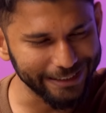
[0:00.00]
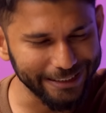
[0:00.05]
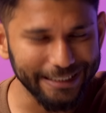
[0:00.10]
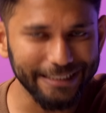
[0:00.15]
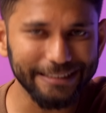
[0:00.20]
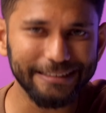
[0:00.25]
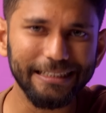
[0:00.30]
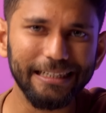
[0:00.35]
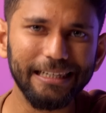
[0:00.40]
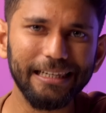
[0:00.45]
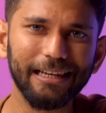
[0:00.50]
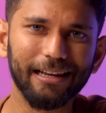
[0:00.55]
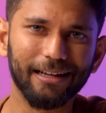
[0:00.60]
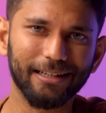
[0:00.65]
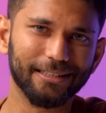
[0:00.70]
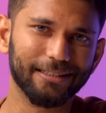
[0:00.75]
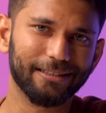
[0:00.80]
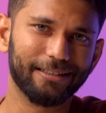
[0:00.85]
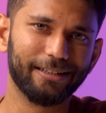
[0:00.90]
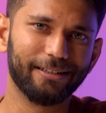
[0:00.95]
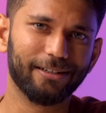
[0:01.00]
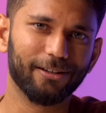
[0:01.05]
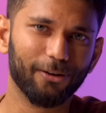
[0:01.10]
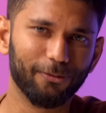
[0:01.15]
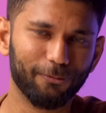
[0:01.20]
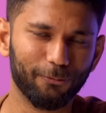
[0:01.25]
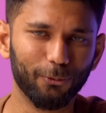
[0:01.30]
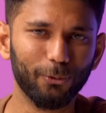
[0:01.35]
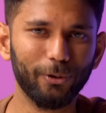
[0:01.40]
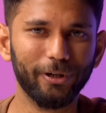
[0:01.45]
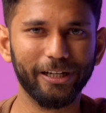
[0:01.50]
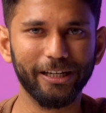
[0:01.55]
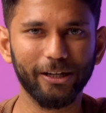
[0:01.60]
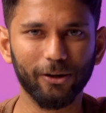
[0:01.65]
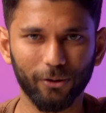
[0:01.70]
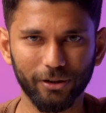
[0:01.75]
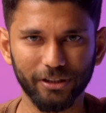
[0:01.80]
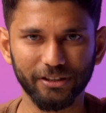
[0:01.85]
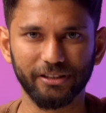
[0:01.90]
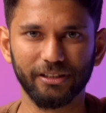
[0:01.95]
easily lasted a full day
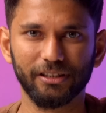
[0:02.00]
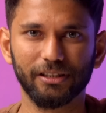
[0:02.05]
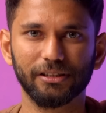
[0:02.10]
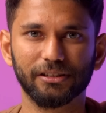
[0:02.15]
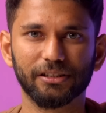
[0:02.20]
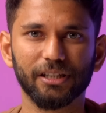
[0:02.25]
on a single